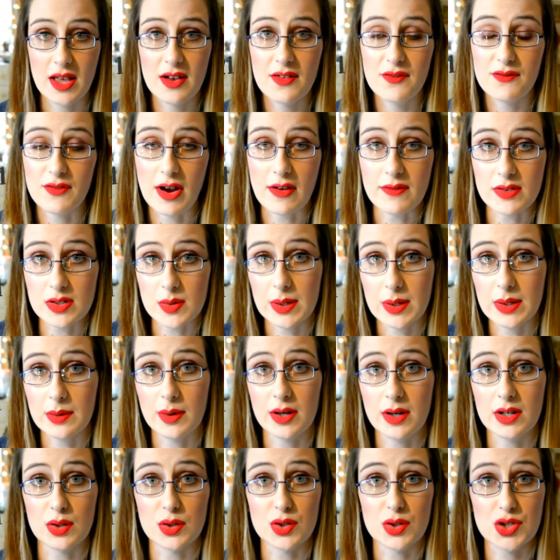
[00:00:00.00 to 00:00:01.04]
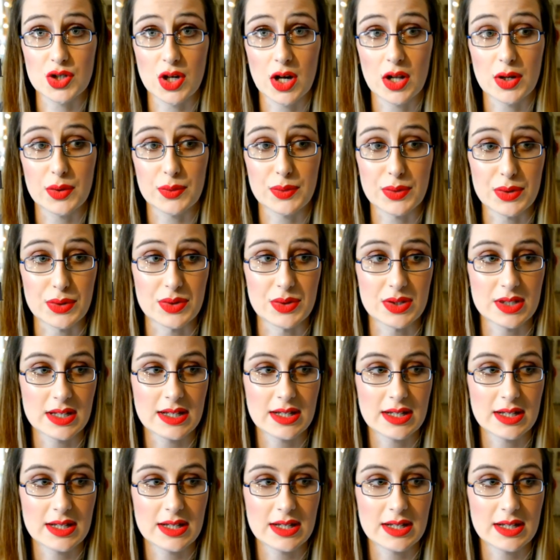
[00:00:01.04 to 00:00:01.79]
Forever 21 or Charlotte Russe?